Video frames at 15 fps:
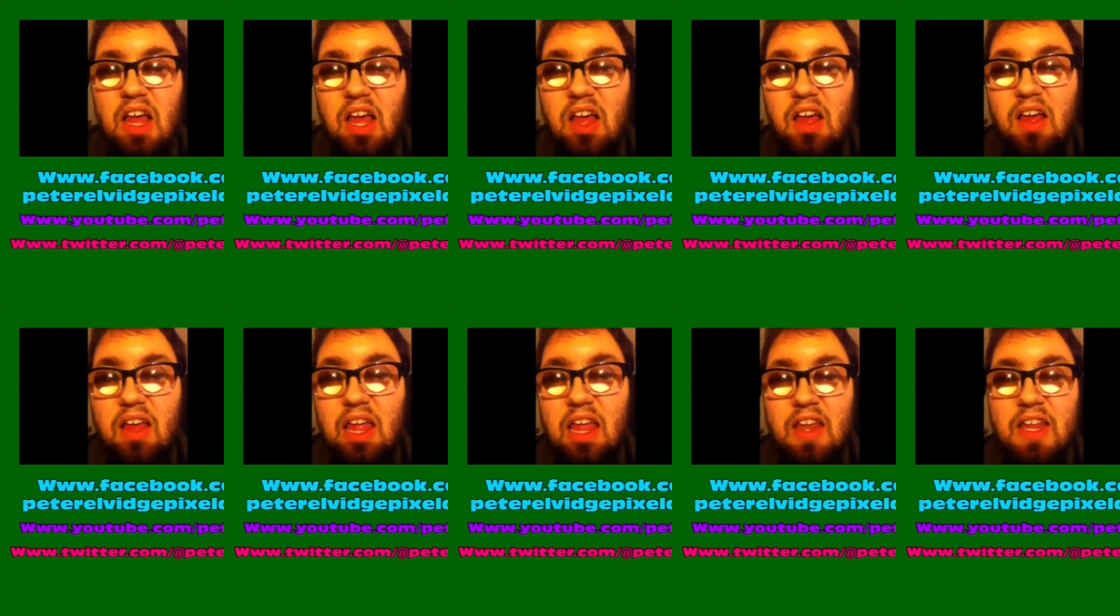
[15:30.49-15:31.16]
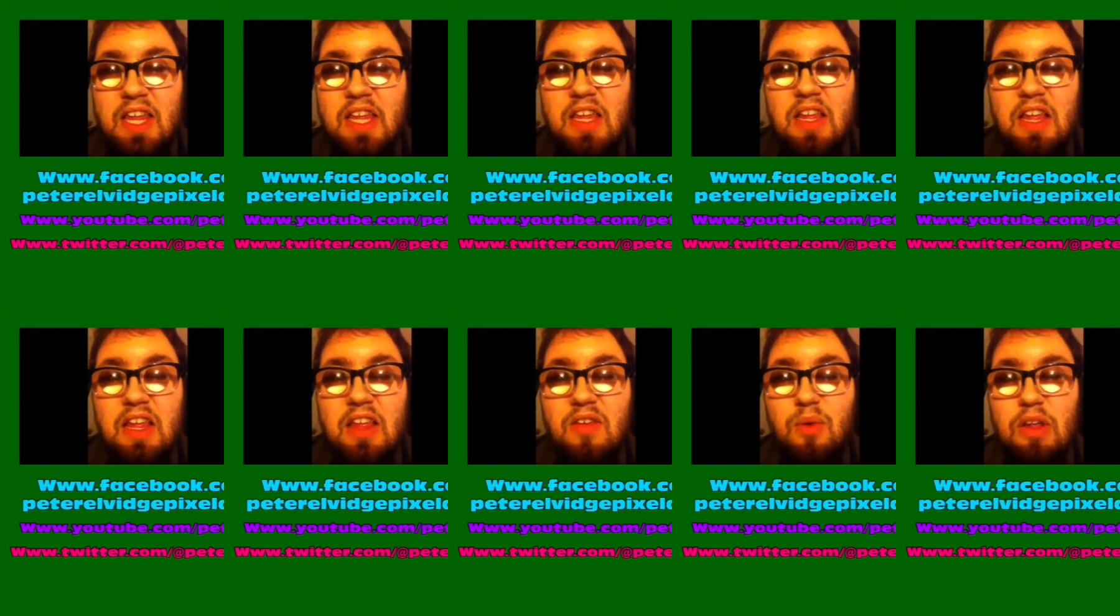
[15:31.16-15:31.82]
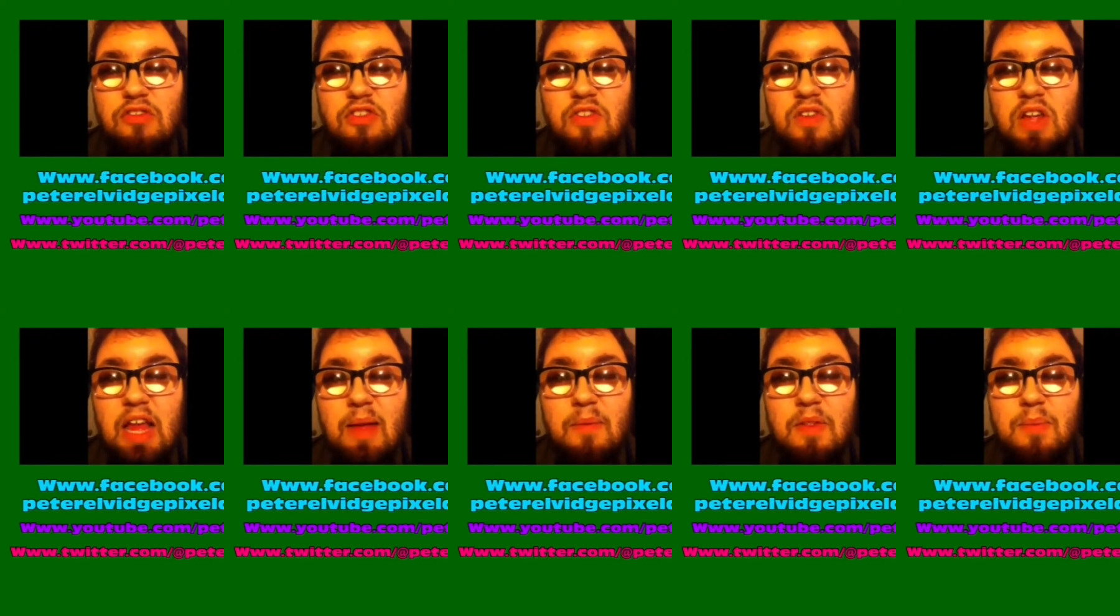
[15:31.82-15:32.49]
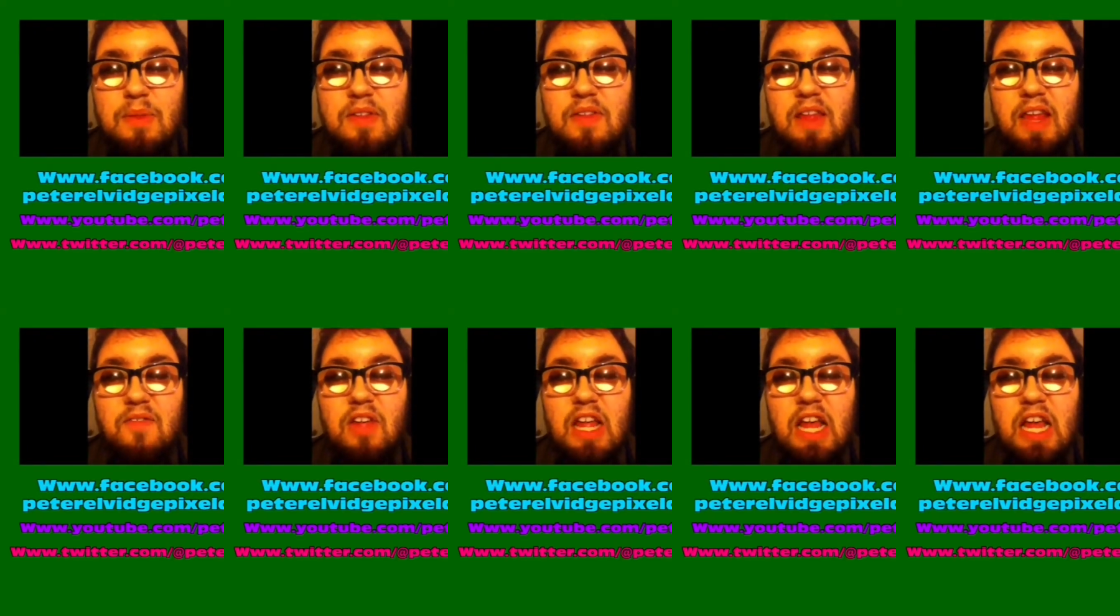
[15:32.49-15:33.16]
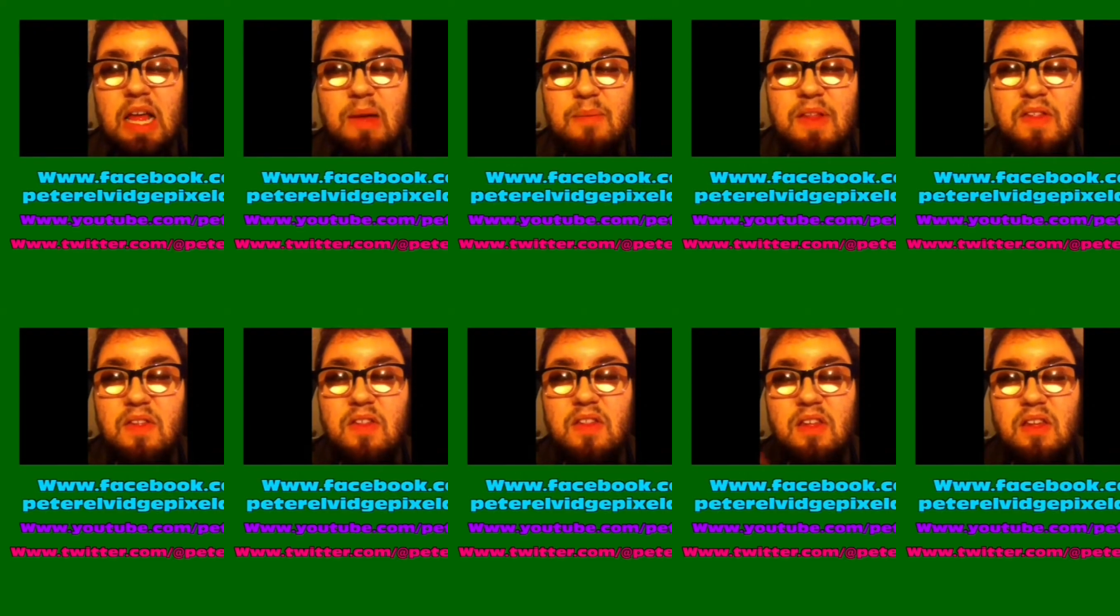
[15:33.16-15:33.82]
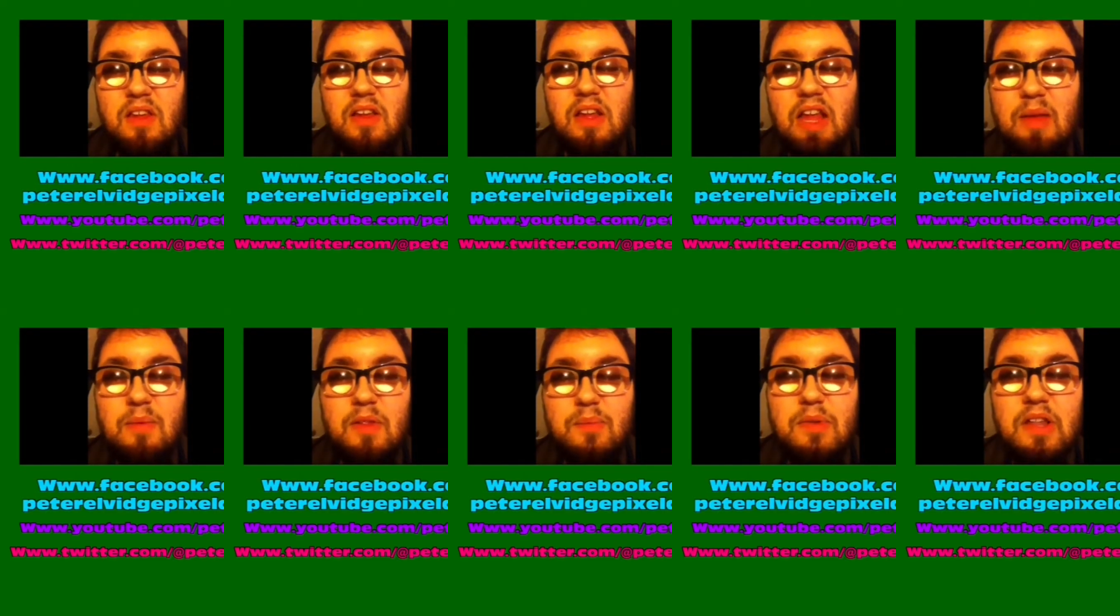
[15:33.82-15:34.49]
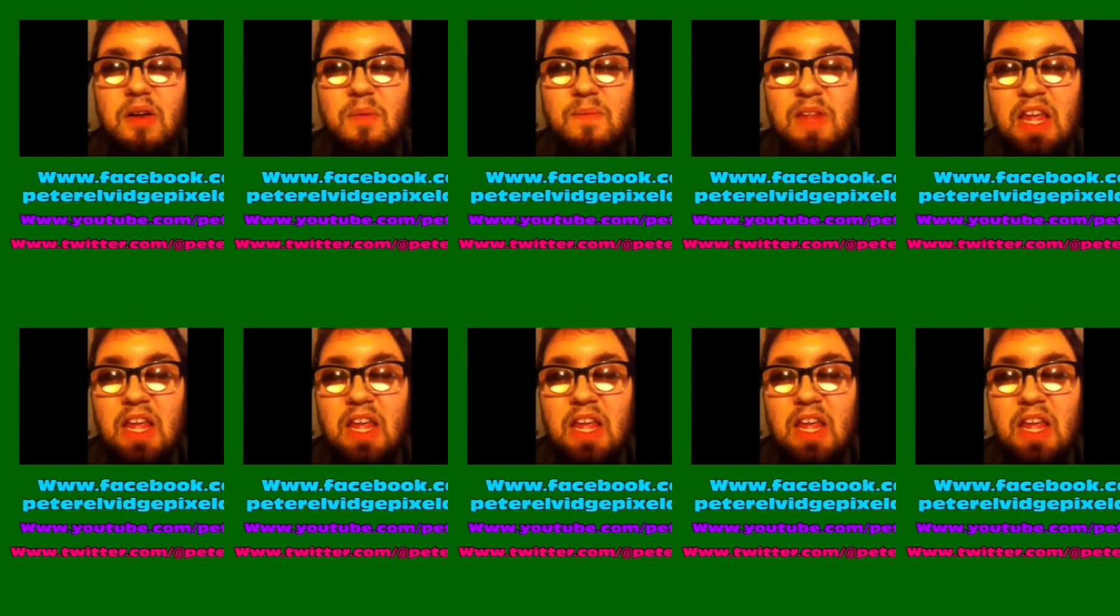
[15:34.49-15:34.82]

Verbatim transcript: Uh, any questions or comments, please leave your comments in the comments below.